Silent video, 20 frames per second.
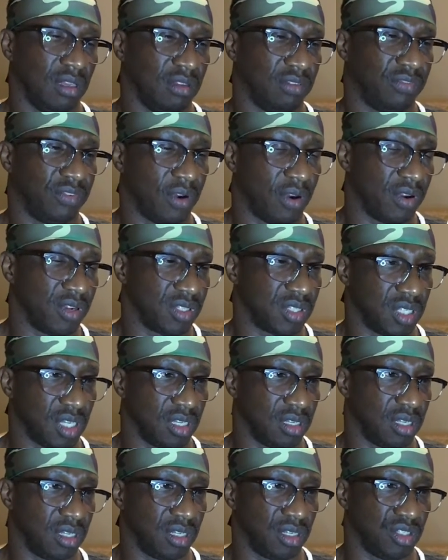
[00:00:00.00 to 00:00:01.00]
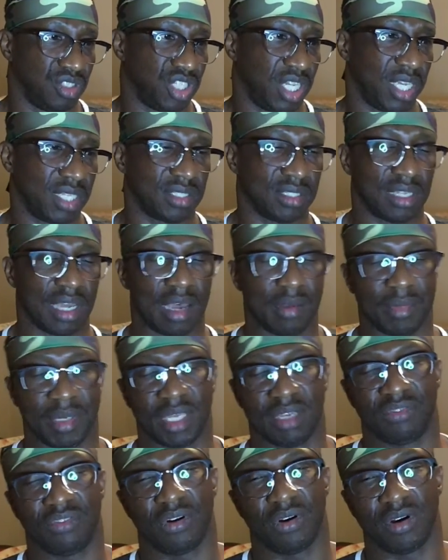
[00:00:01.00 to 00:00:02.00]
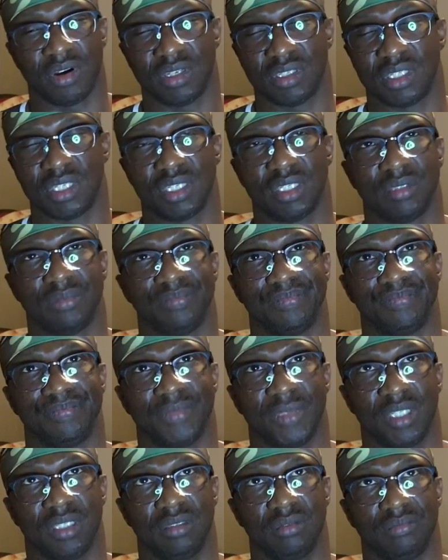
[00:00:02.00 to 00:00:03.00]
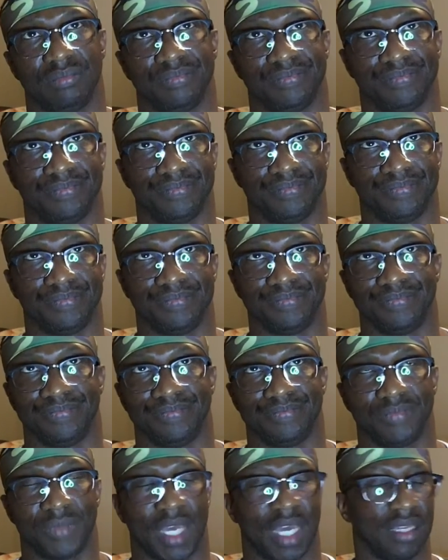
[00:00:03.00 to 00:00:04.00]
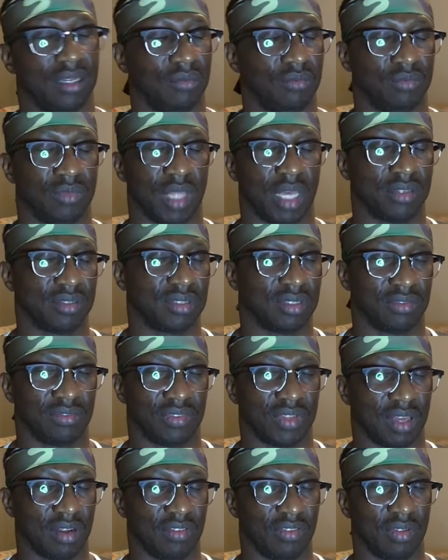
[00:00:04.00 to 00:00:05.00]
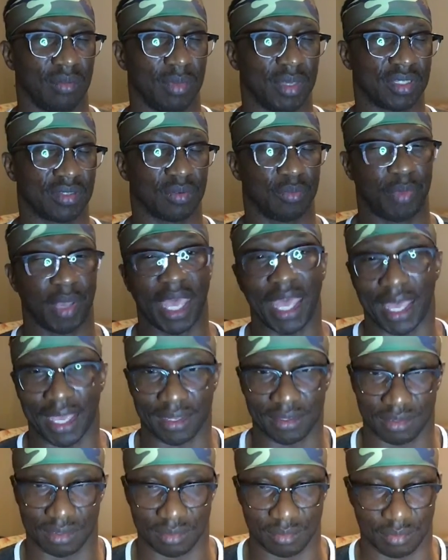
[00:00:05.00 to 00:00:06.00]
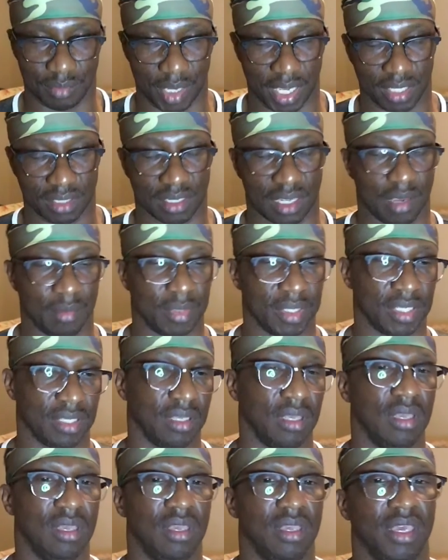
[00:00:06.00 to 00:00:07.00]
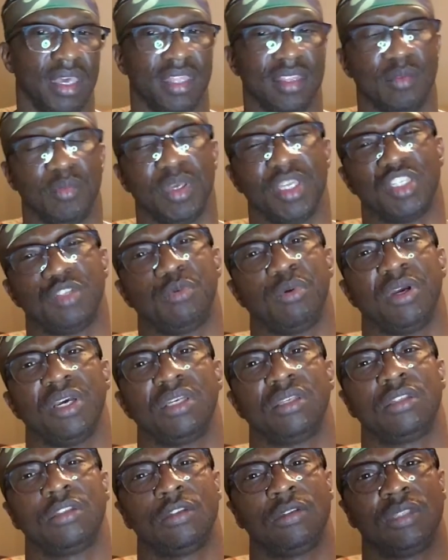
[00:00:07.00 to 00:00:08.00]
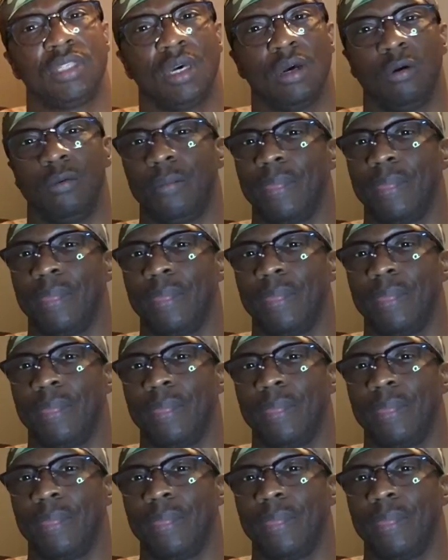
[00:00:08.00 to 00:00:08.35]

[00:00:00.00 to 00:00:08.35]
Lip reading: far as chest dominant, far as I didn't lost the thought of them as pec dominant in the bench press. So